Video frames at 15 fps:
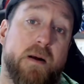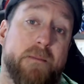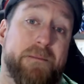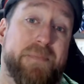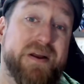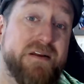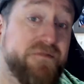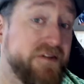
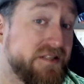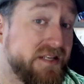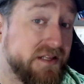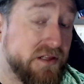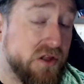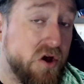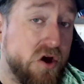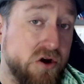But if it's
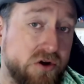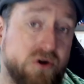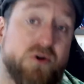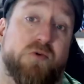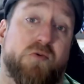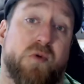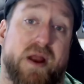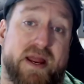in longer
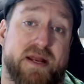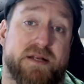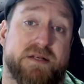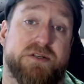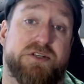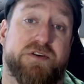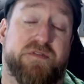range,